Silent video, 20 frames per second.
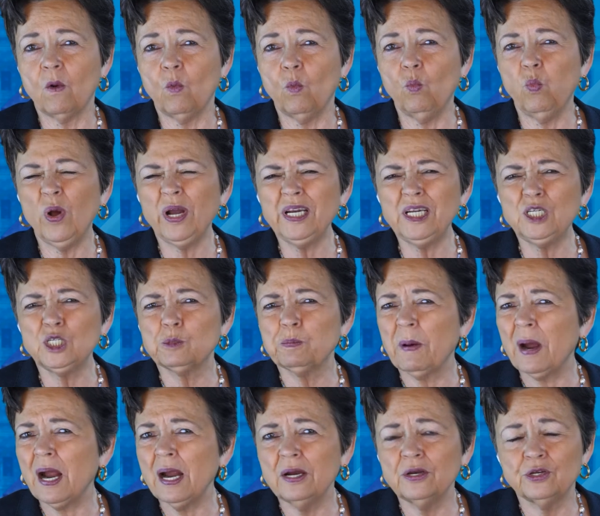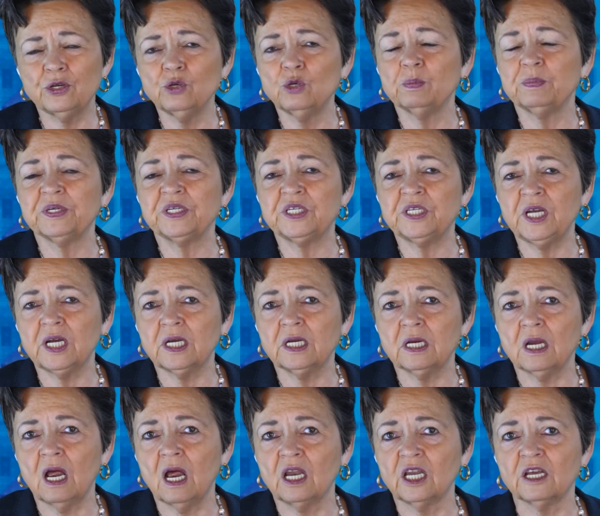What inspired you to
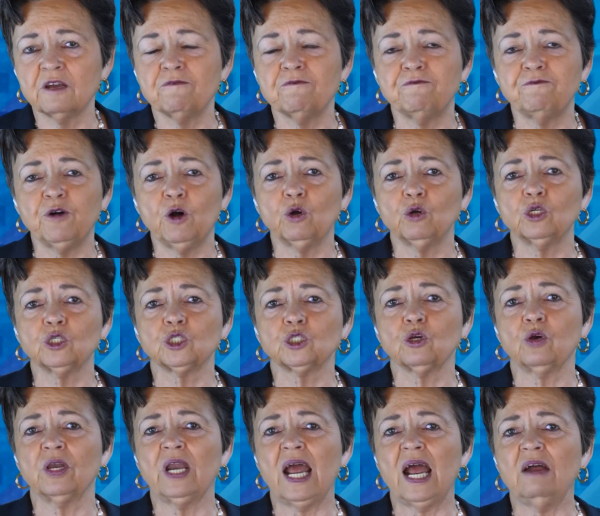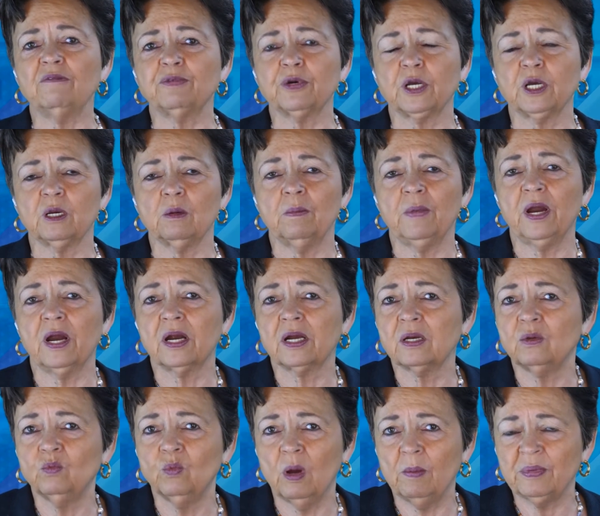particularly focus on African
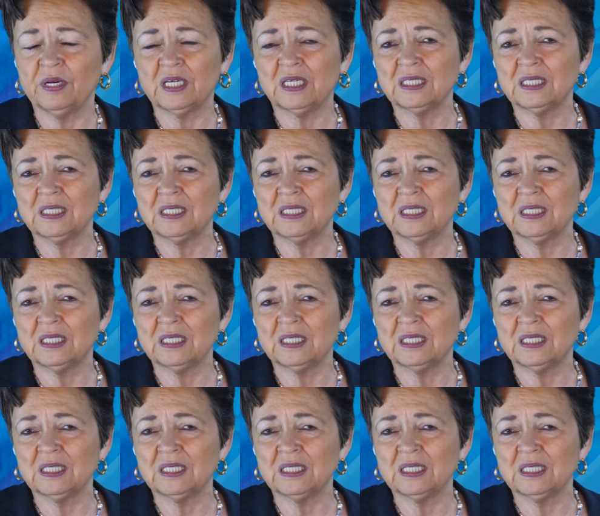American women?